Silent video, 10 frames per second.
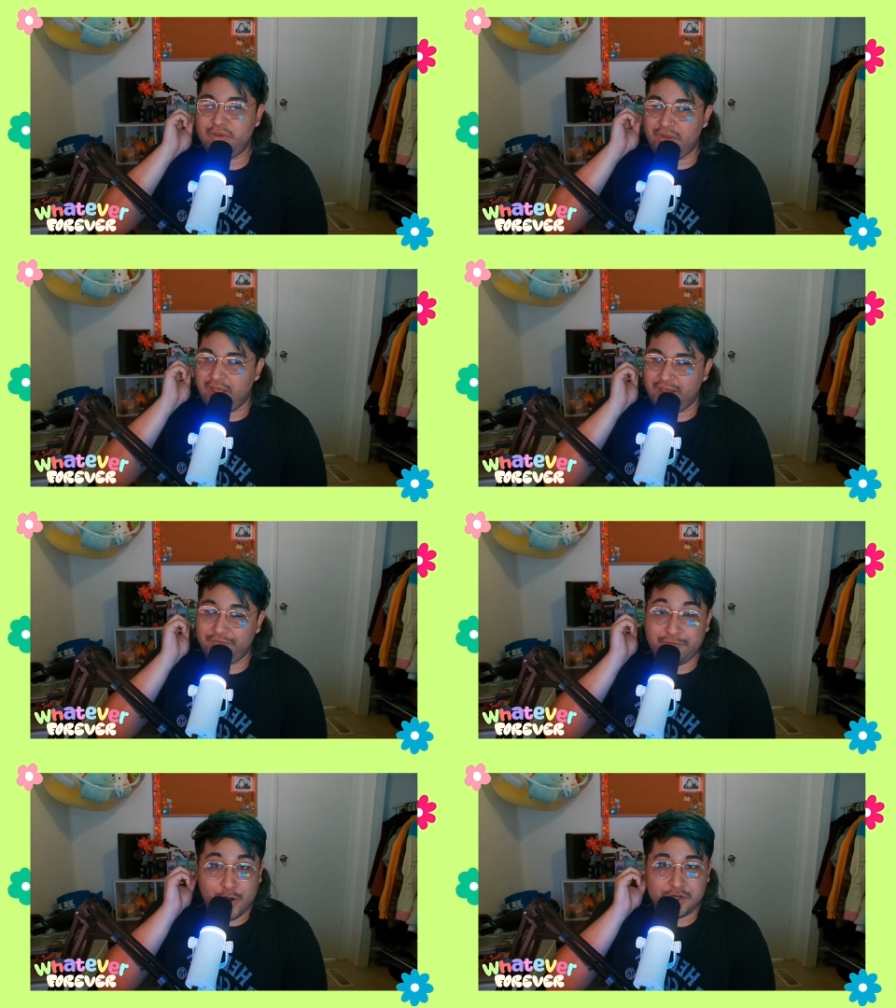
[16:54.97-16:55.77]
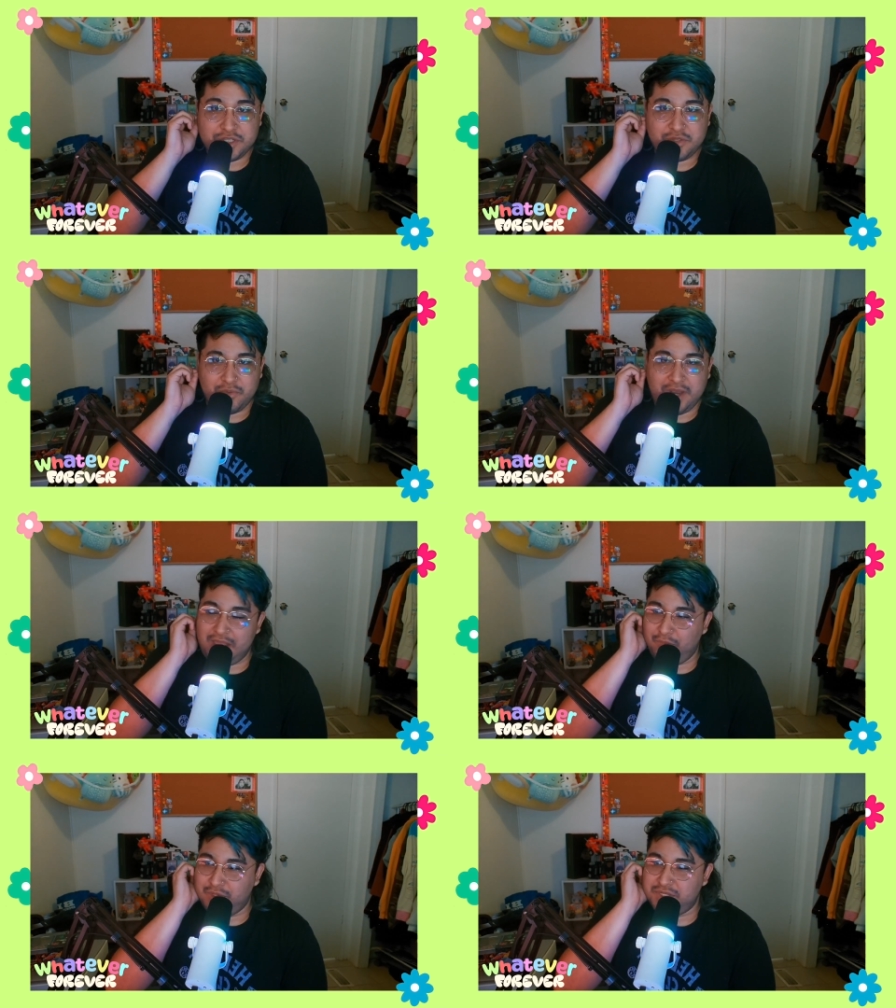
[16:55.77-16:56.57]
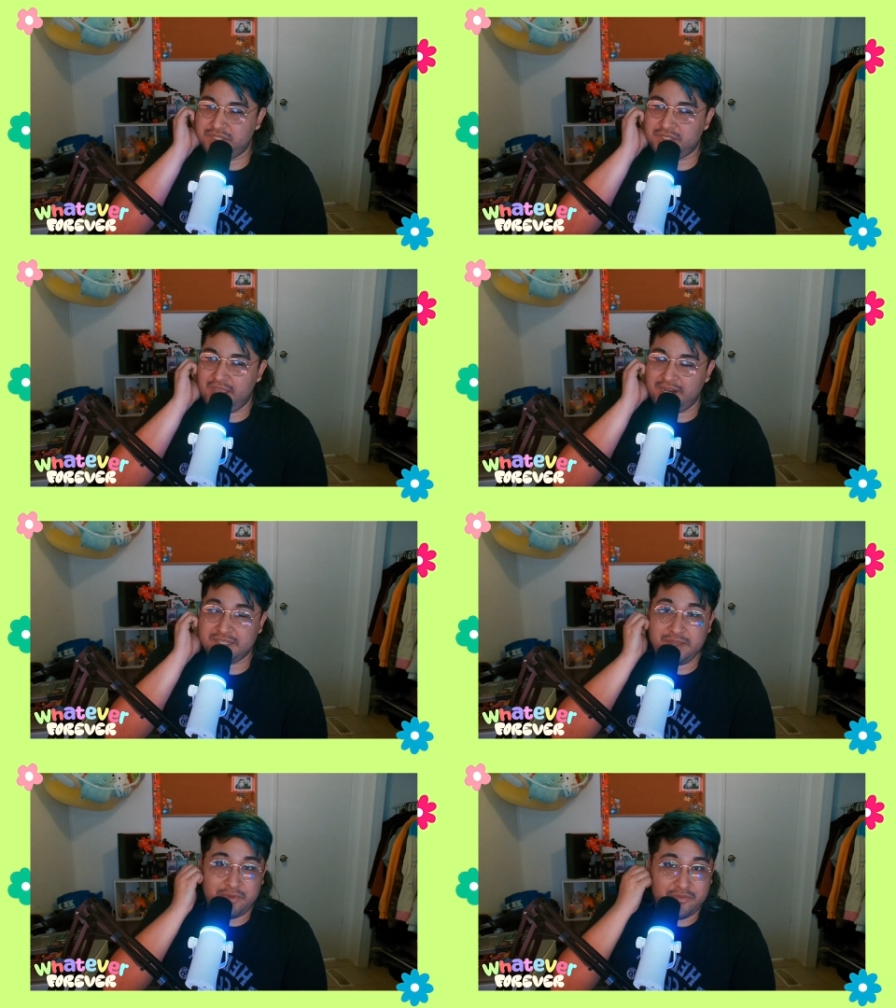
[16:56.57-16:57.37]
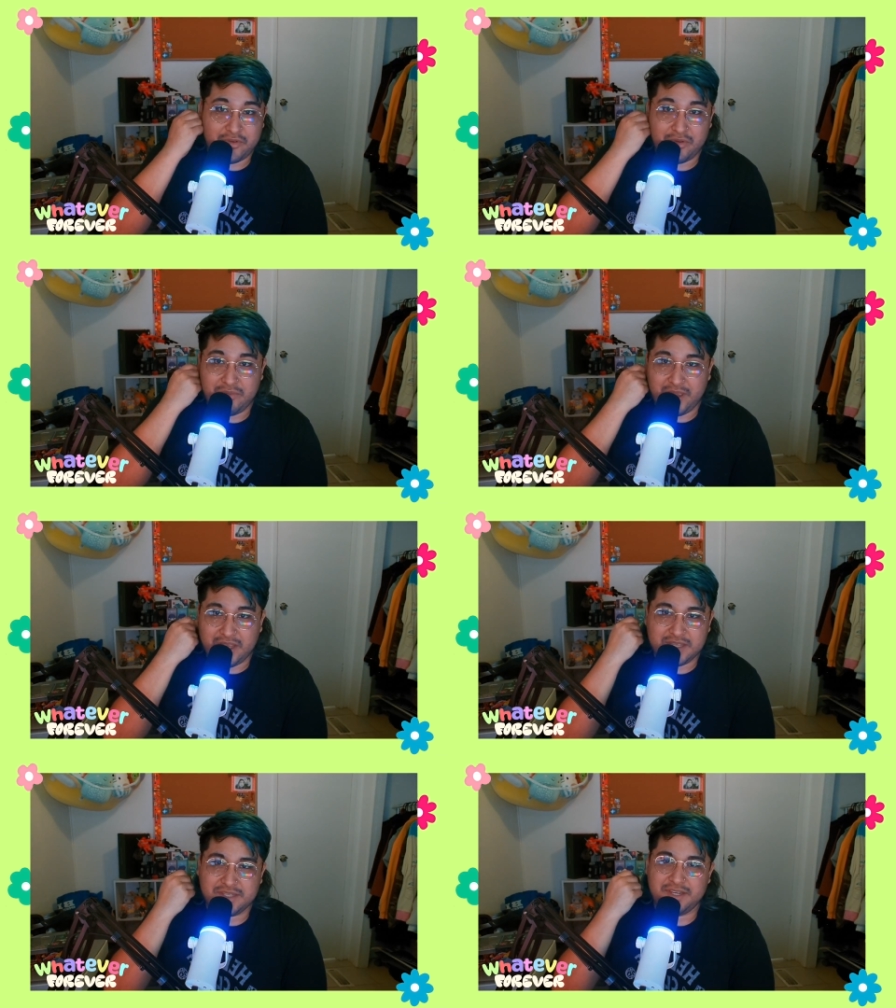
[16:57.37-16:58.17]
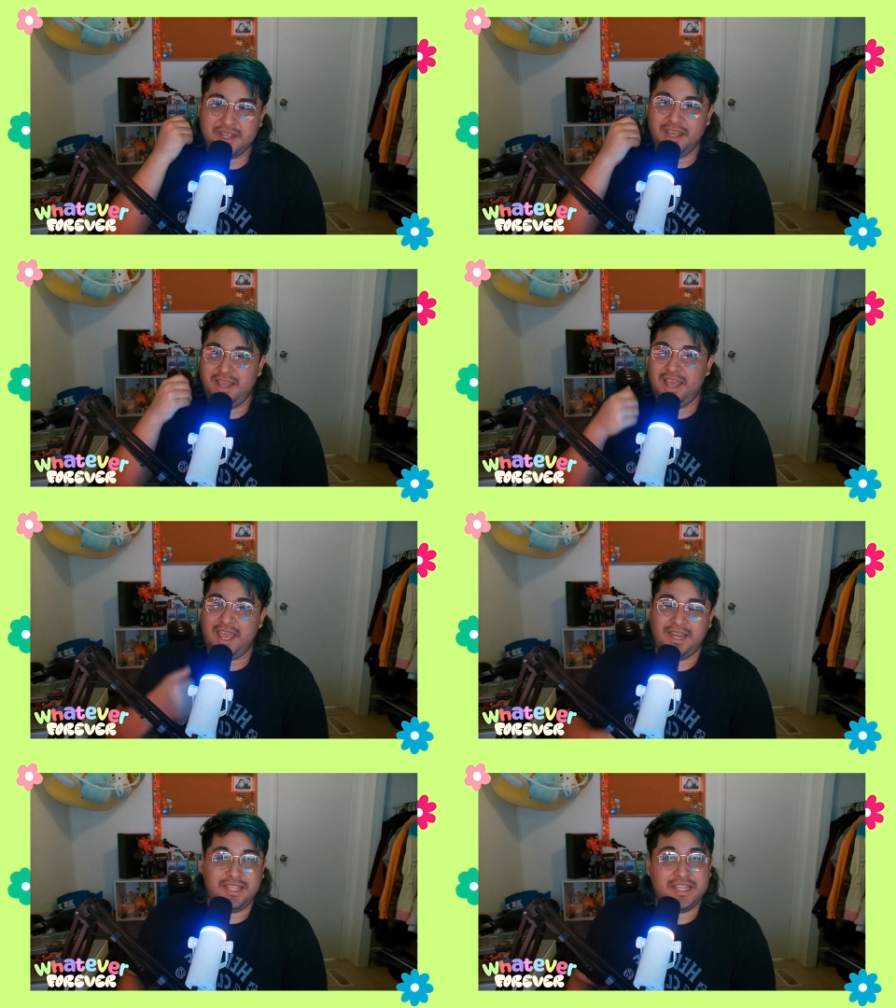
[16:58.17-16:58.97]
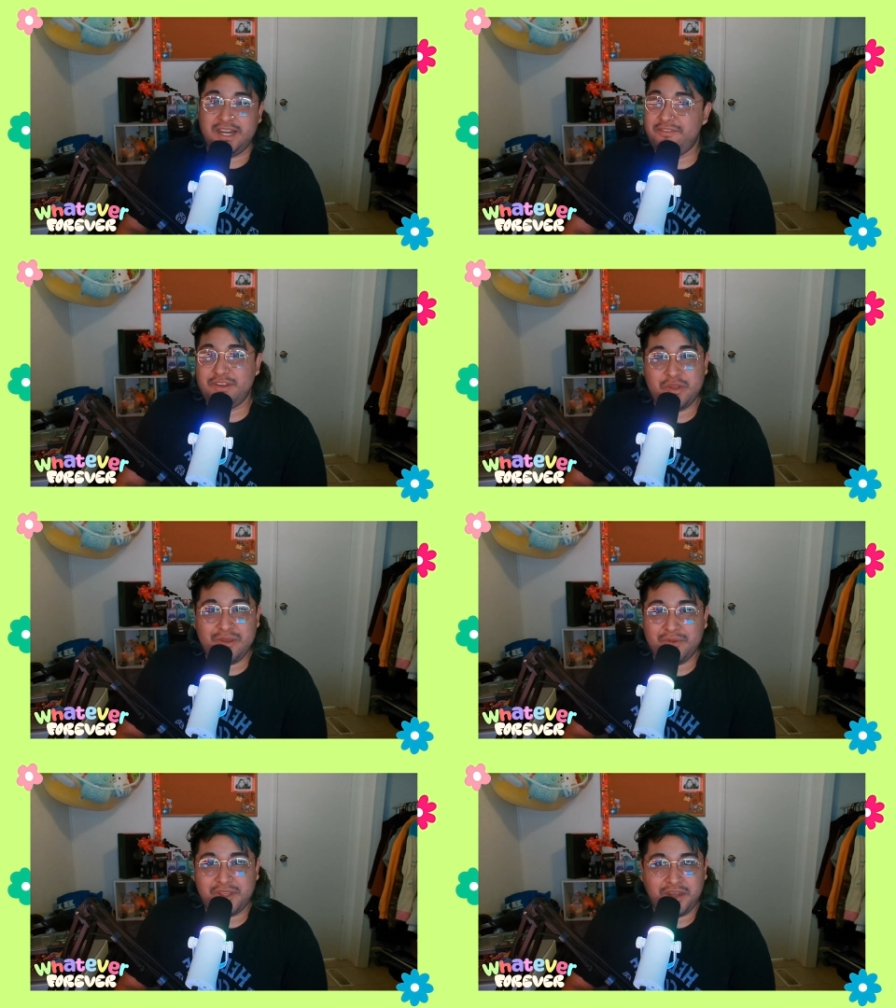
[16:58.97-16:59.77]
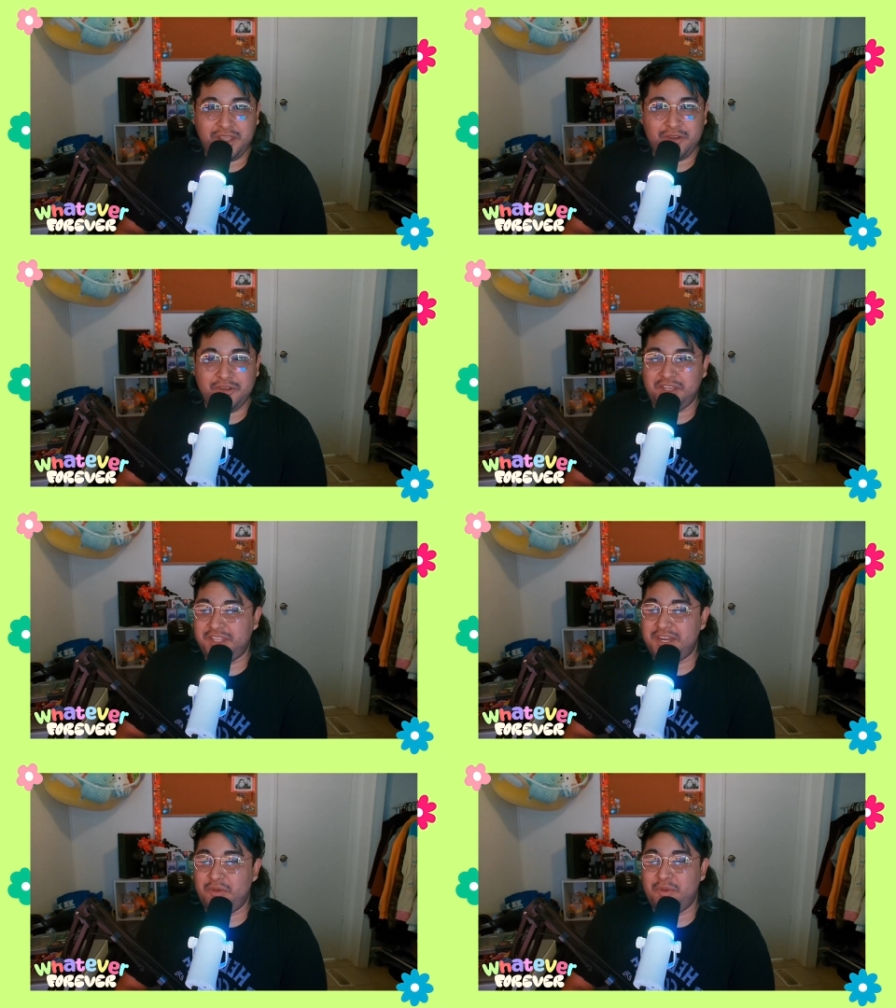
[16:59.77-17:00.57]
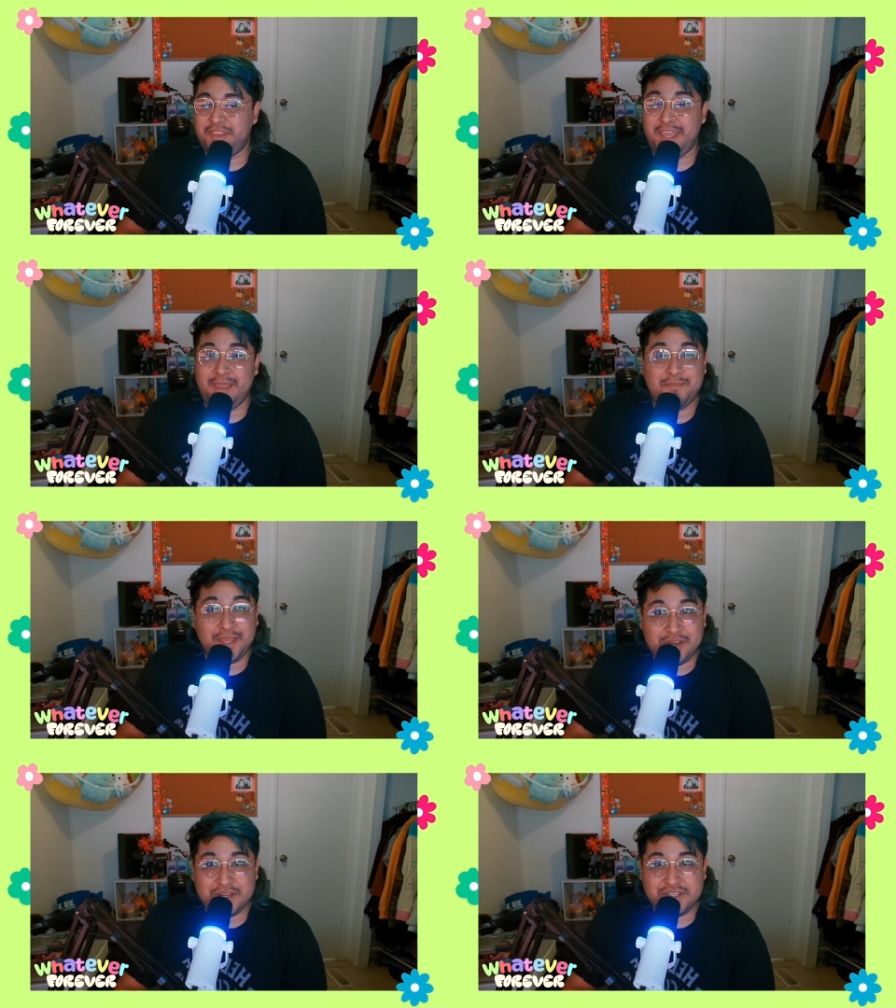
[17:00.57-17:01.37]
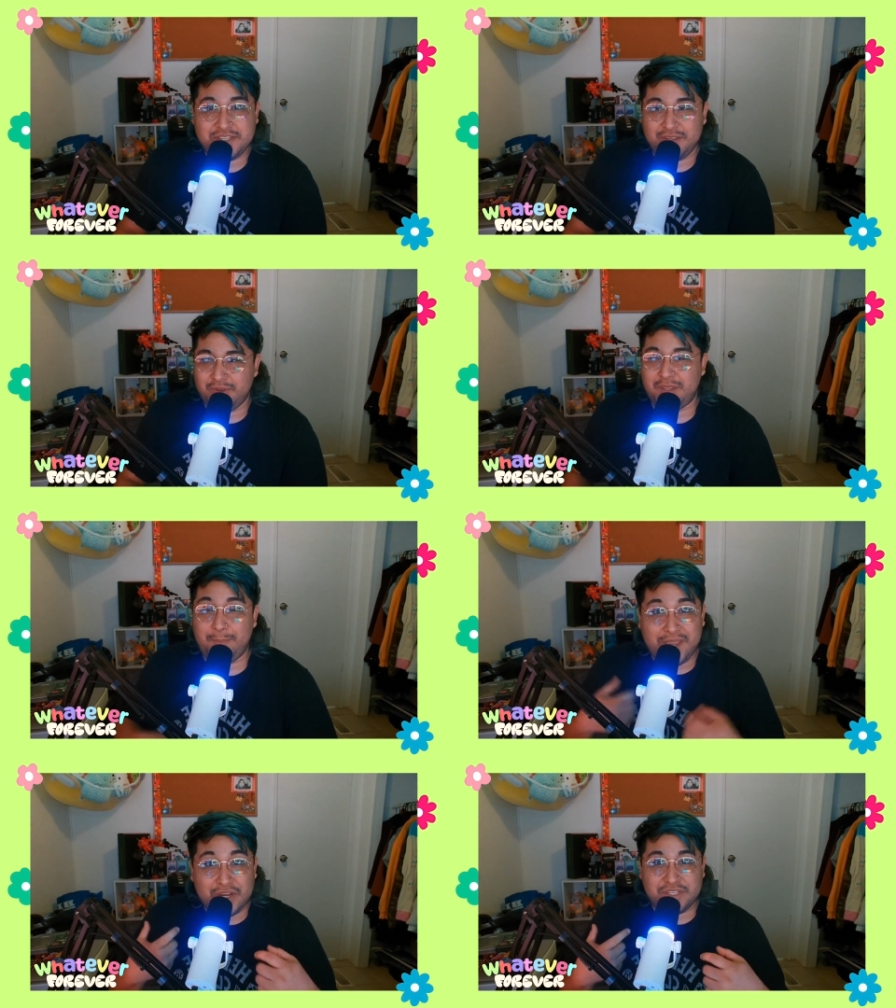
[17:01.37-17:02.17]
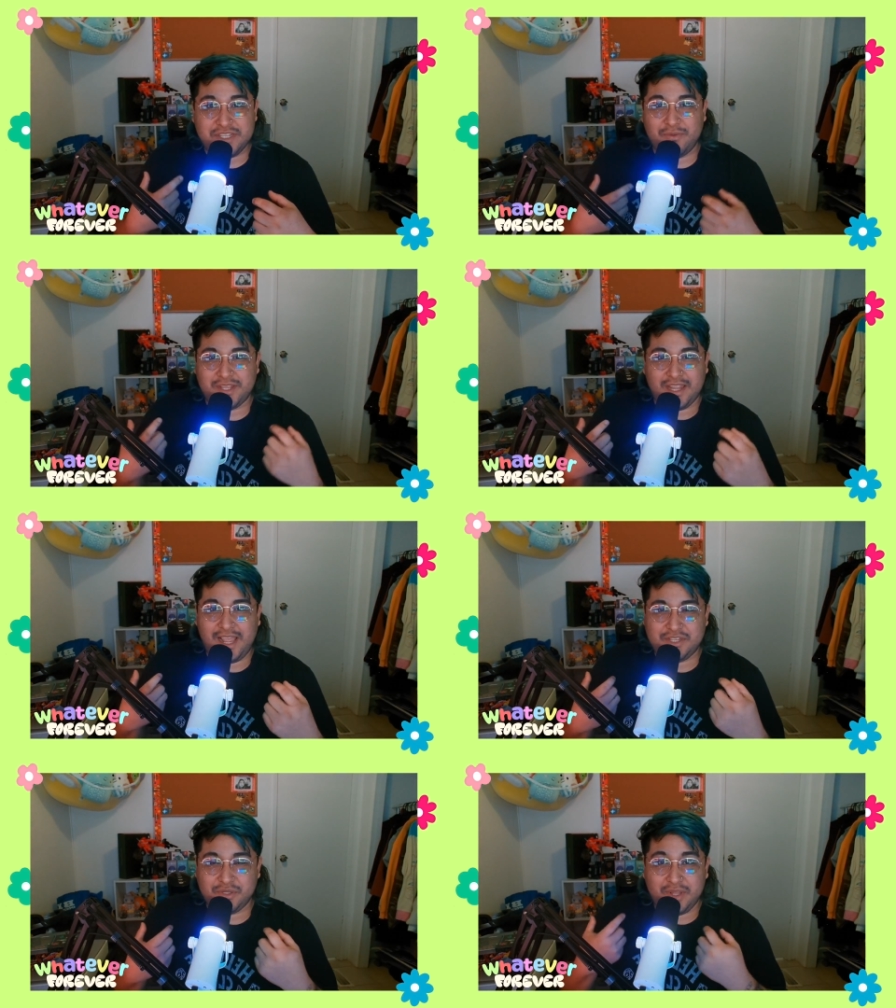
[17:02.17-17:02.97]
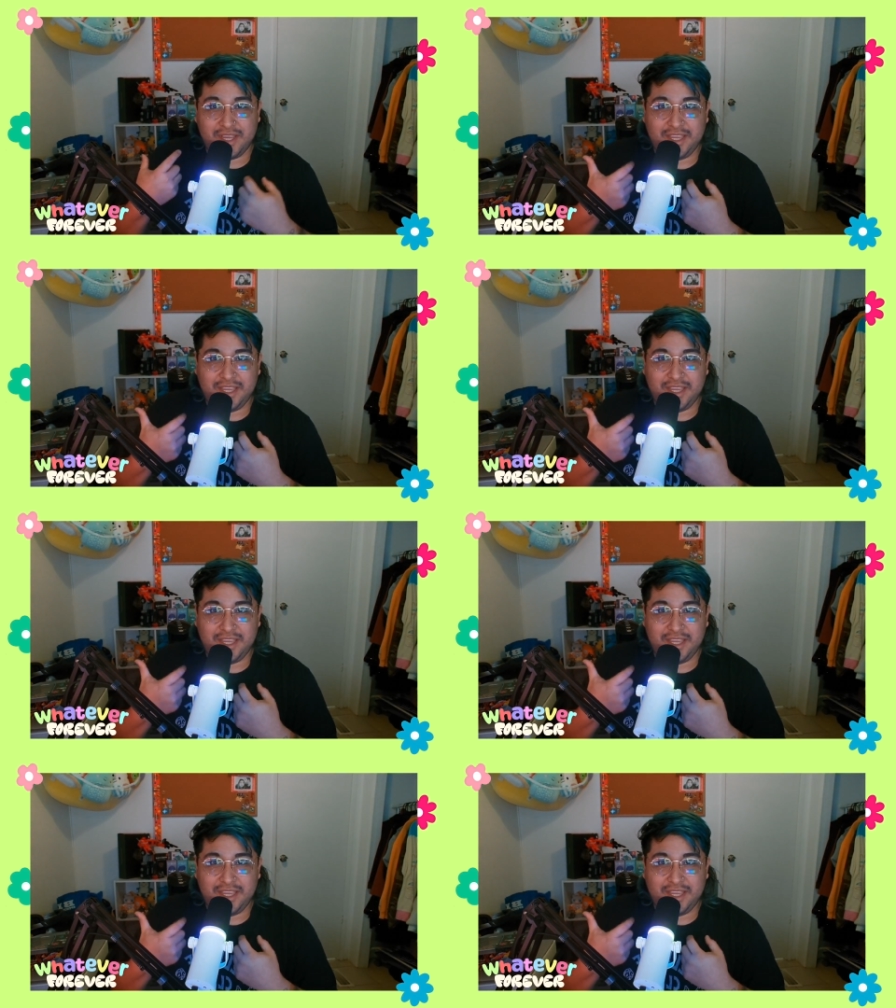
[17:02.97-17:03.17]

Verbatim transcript: uh, first when I was at a sleepover with my cousin, and he didn't even do it with the needle. He did it with a pierced, with a piercing, with the actual like